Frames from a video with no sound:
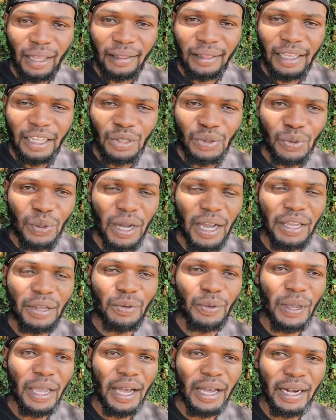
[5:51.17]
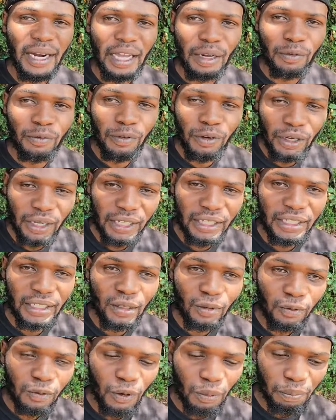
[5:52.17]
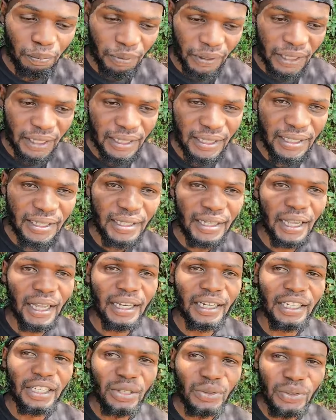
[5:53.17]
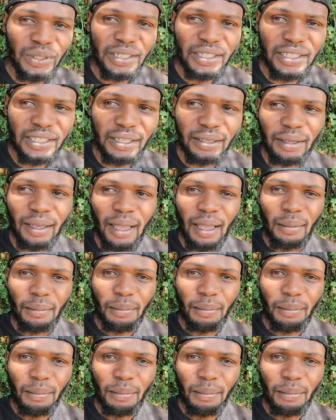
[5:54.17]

that's why we are advocating for peace and unity.